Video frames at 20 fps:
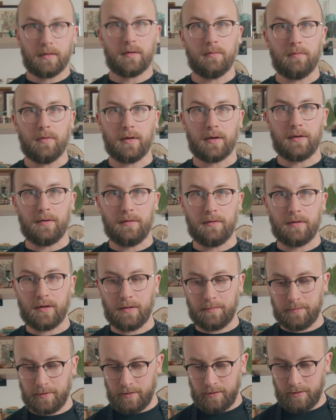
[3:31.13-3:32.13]
1
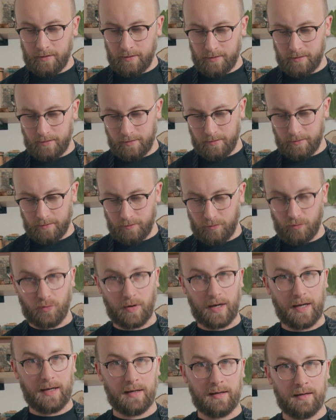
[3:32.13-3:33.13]
cucumber,
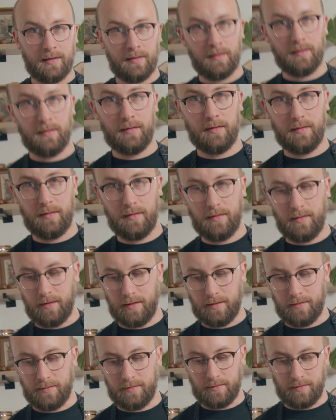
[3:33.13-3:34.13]
grated,
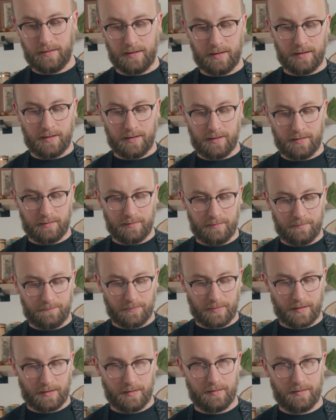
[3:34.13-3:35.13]
then
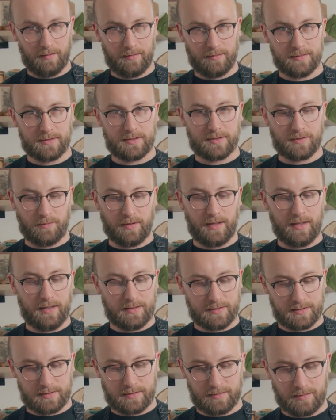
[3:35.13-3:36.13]

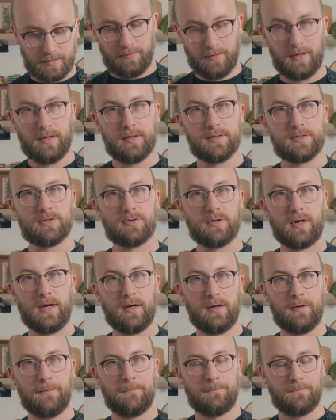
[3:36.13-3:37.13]
squeeze. Put it in a
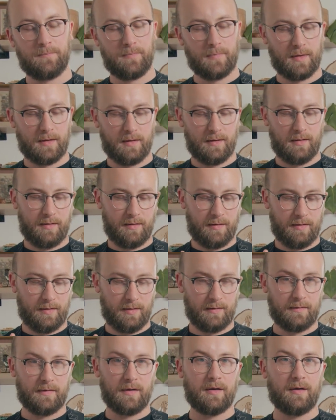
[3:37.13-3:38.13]
strainer,
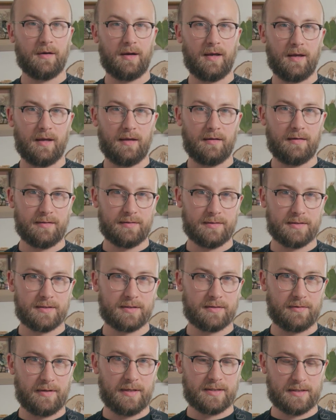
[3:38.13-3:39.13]
then take your hand and just
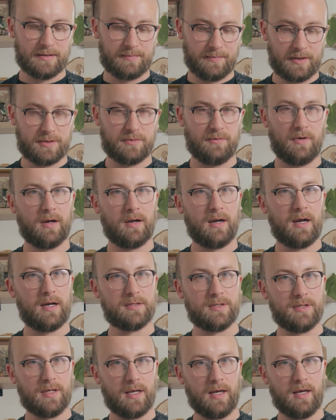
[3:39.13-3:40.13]
squeeze as much water out
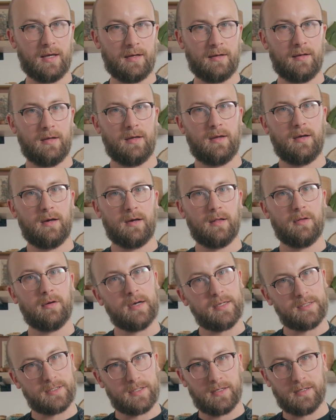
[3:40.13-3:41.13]
as you can.
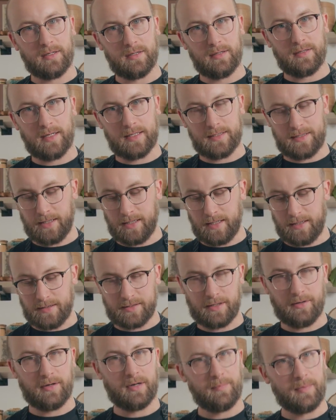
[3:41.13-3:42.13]
Otherwise your tzatziki is
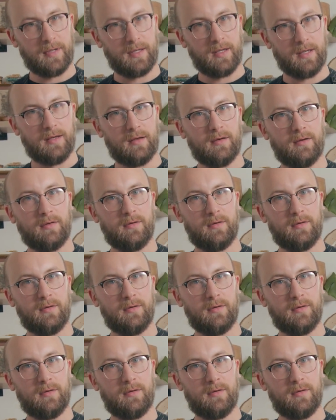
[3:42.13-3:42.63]
going to be